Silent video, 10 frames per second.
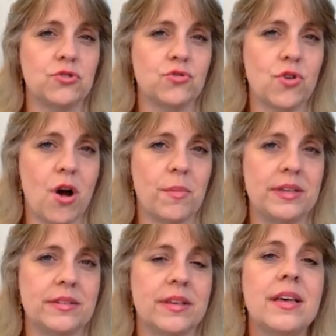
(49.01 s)
and
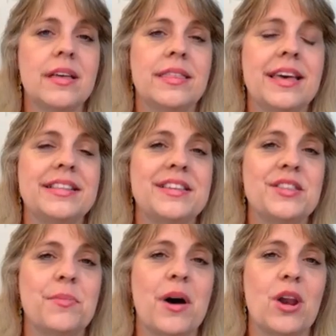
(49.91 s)
traumas that's in
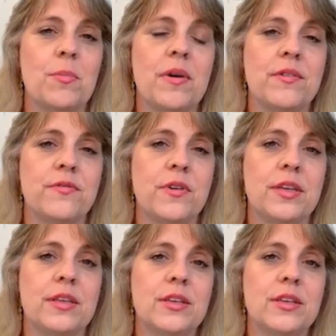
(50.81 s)
the bottom of the foot.